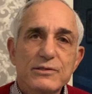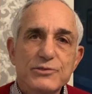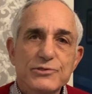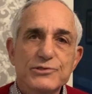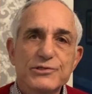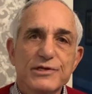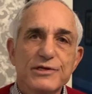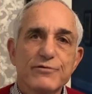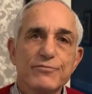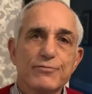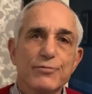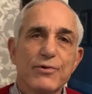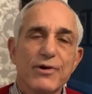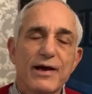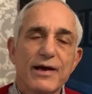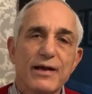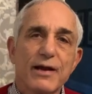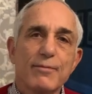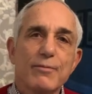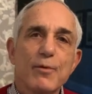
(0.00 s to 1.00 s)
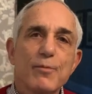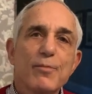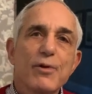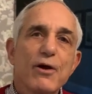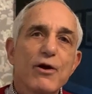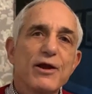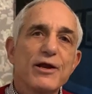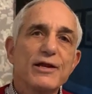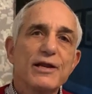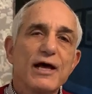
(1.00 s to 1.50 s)
Steve Brown. I'm a
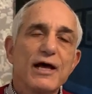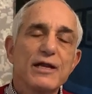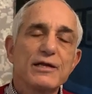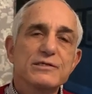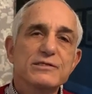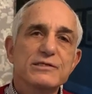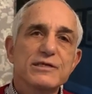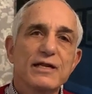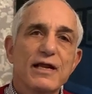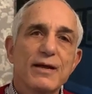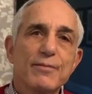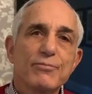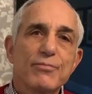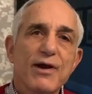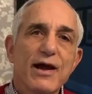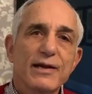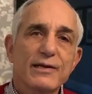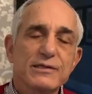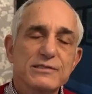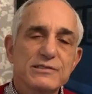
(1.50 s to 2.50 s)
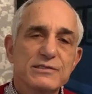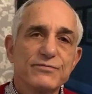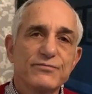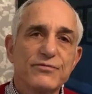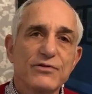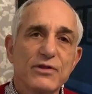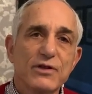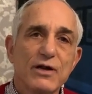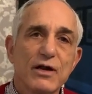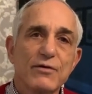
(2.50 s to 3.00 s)
periodontist and I practice in
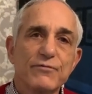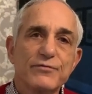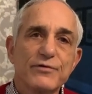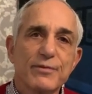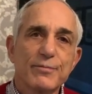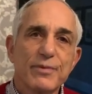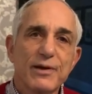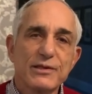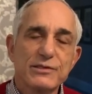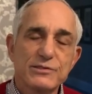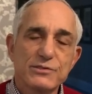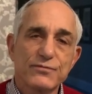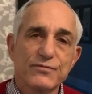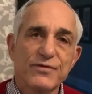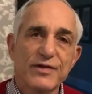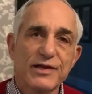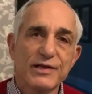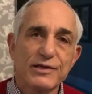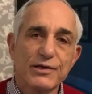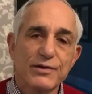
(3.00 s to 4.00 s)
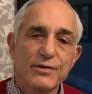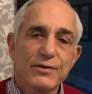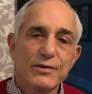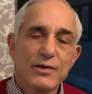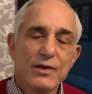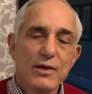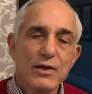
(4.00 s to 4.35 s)
Philadelphia, Pennsylvania.